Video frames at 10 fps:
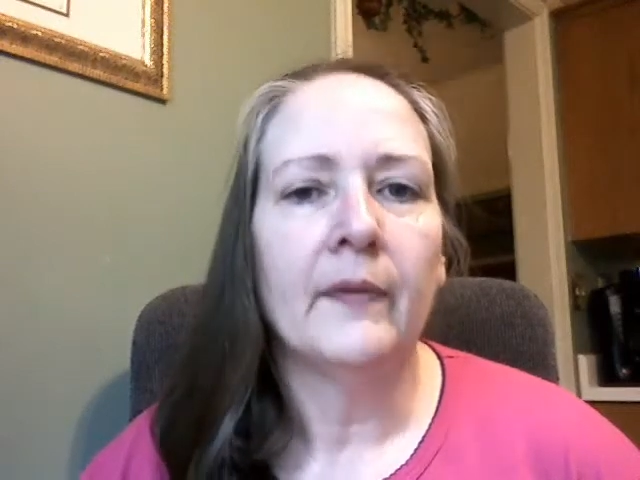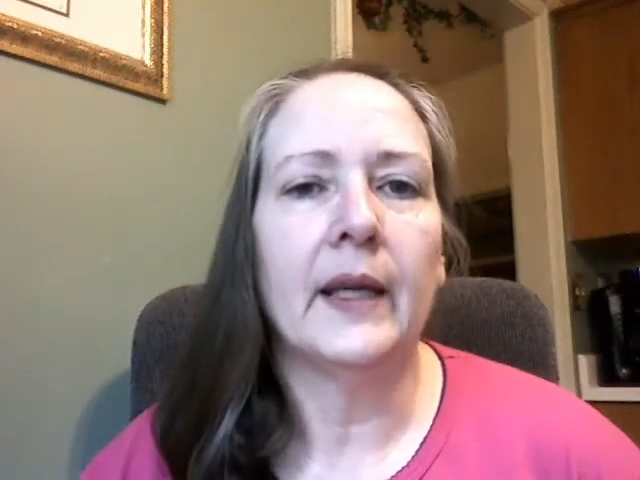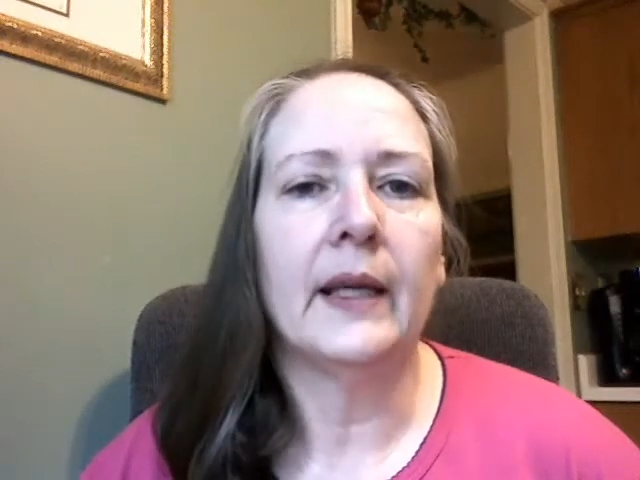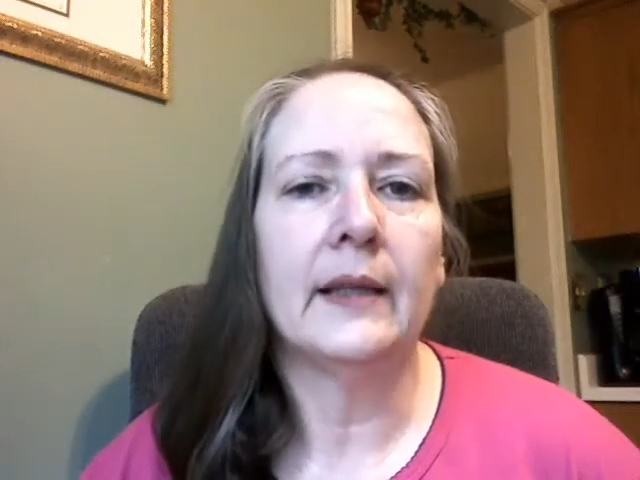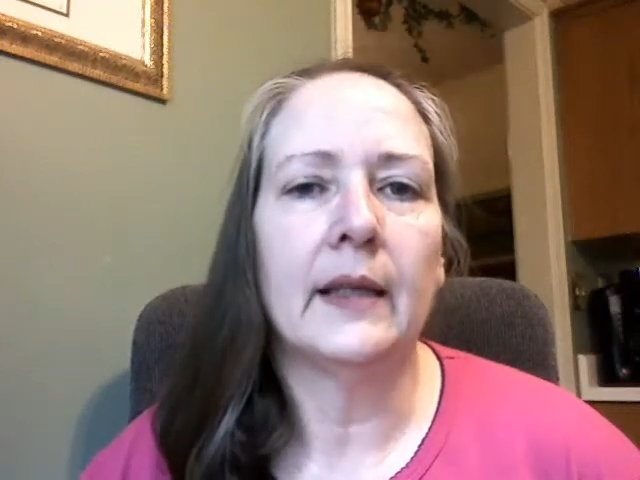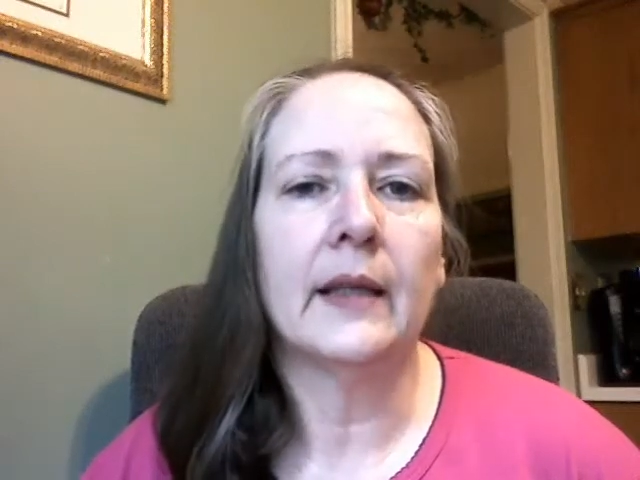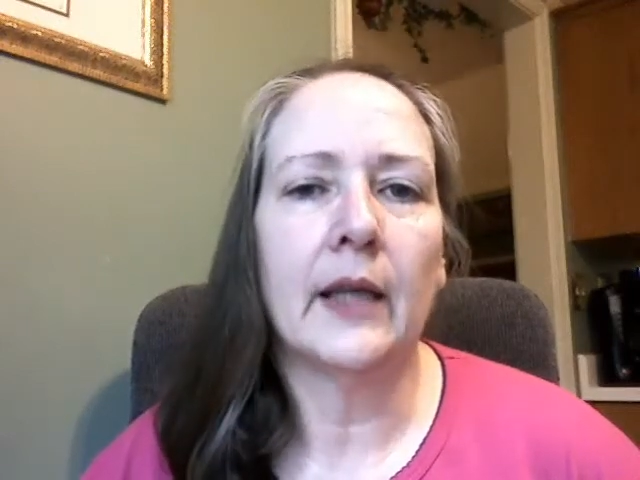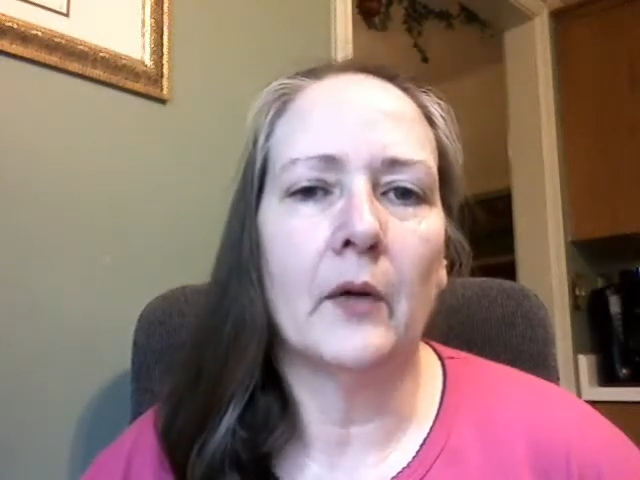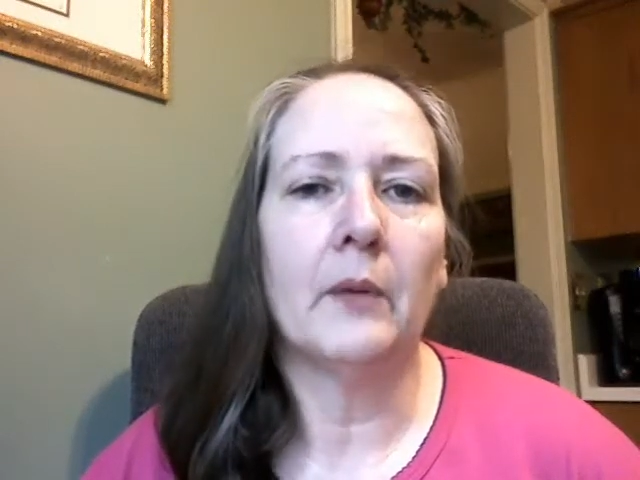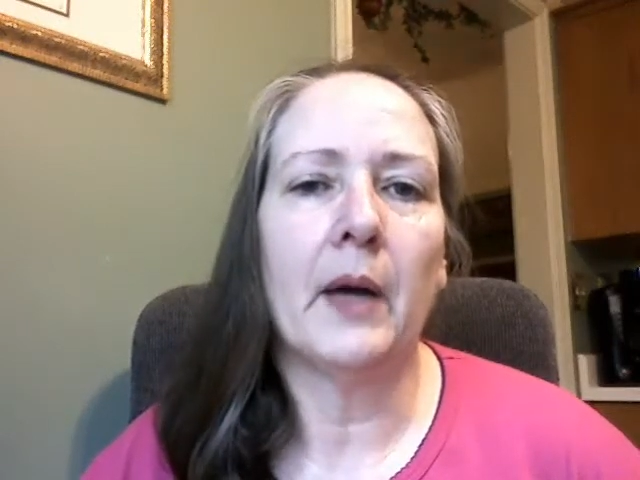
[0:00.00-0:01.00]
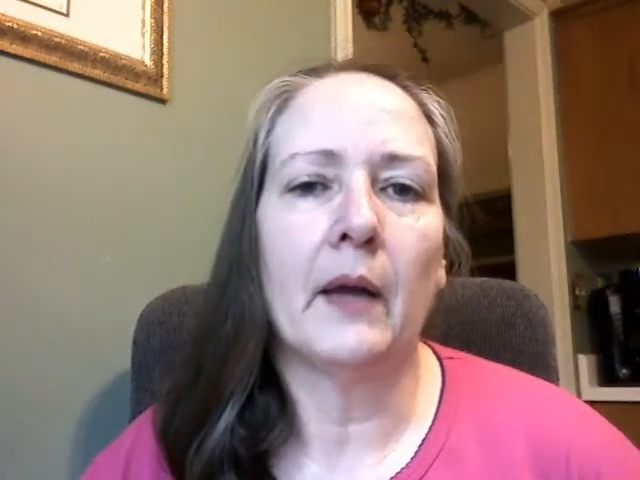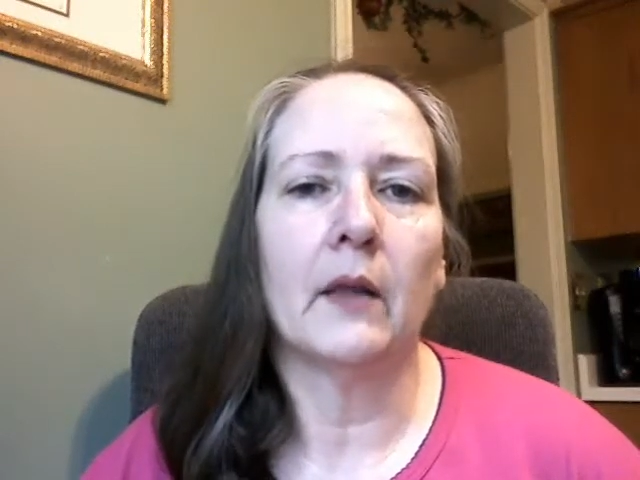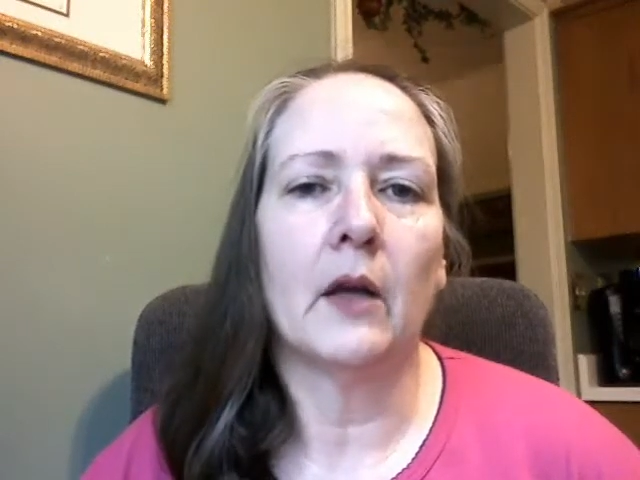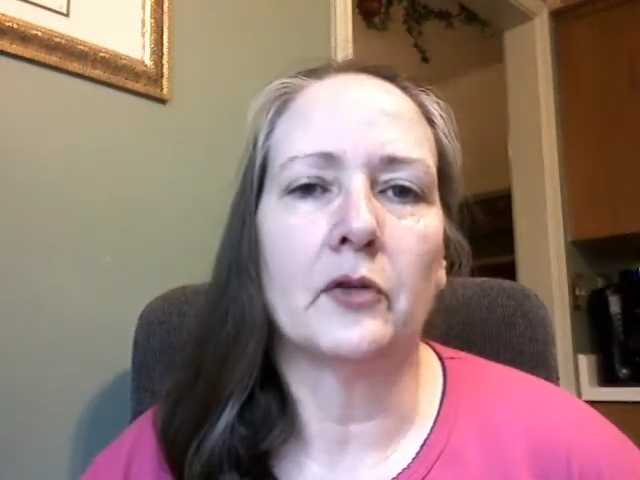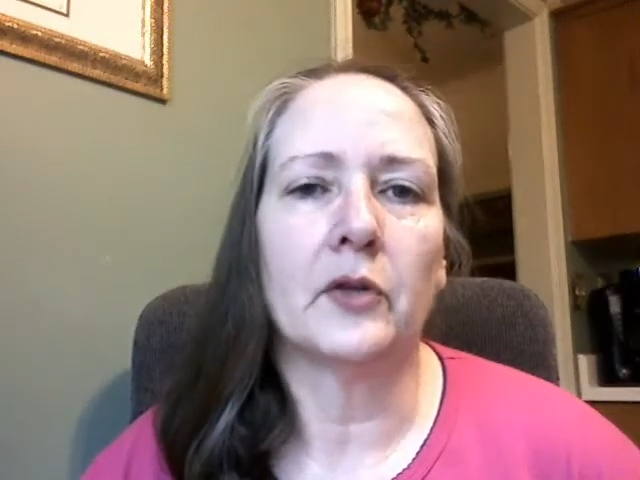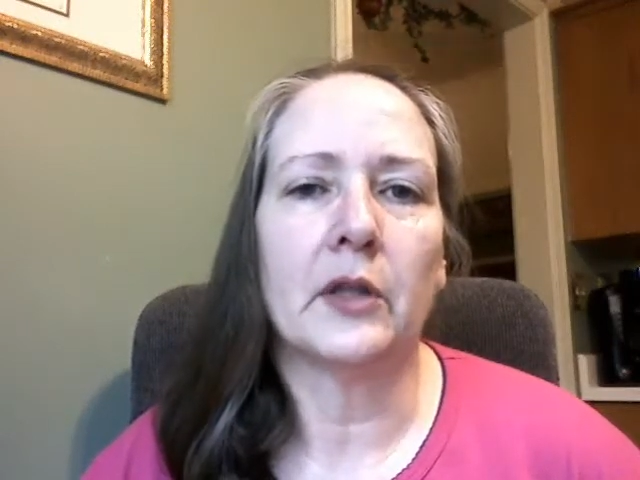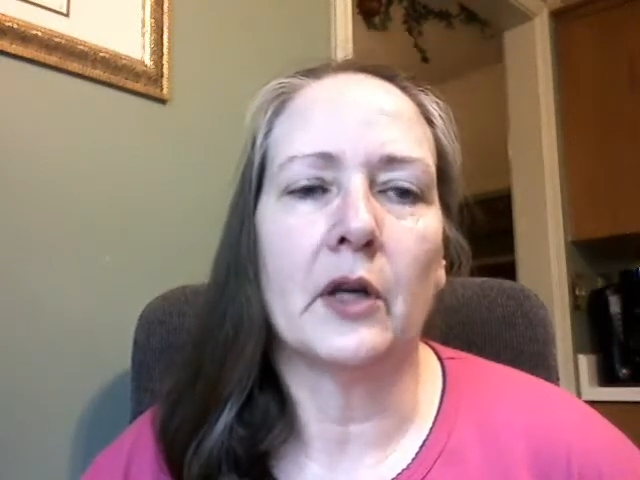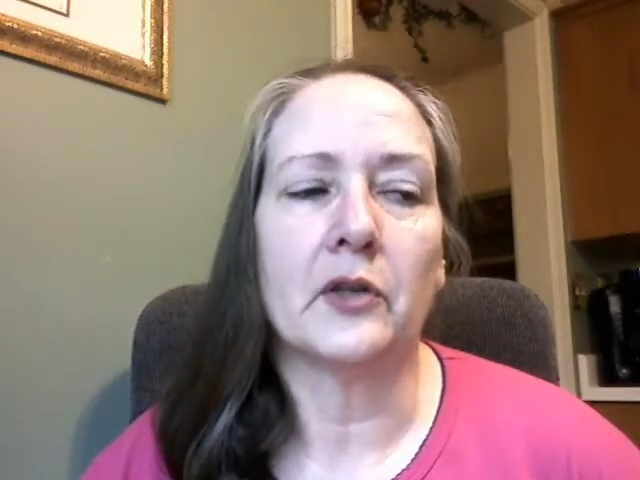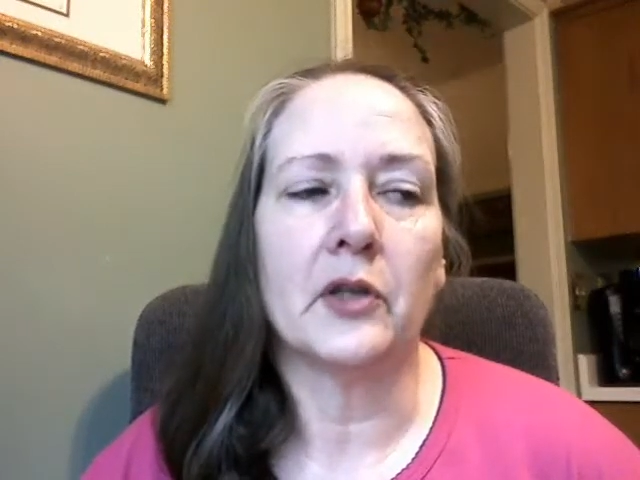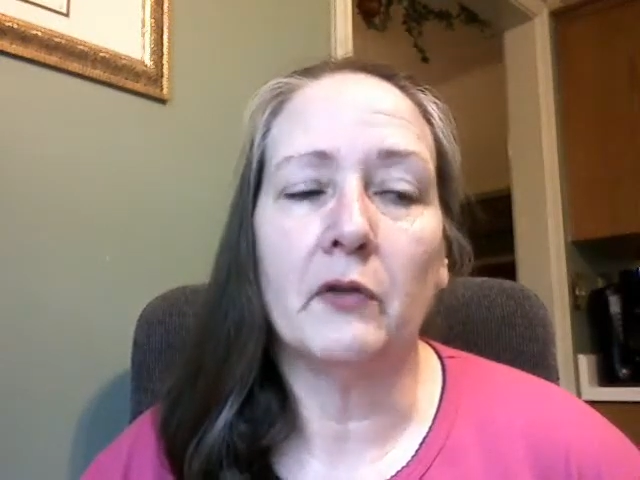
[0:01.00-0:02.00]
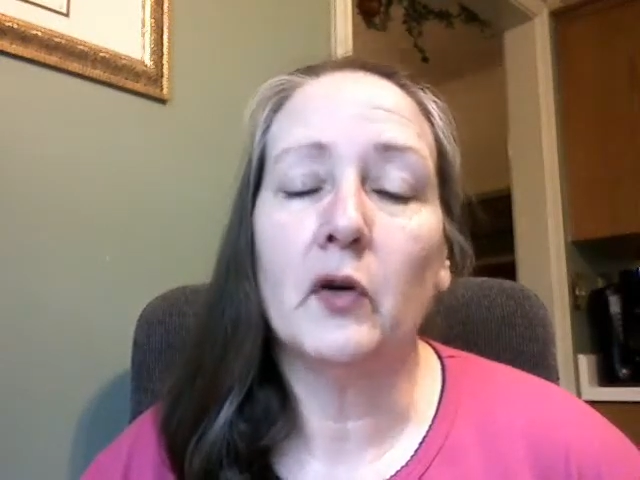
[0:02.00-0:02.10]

than it did to go and buy the laundry detergent.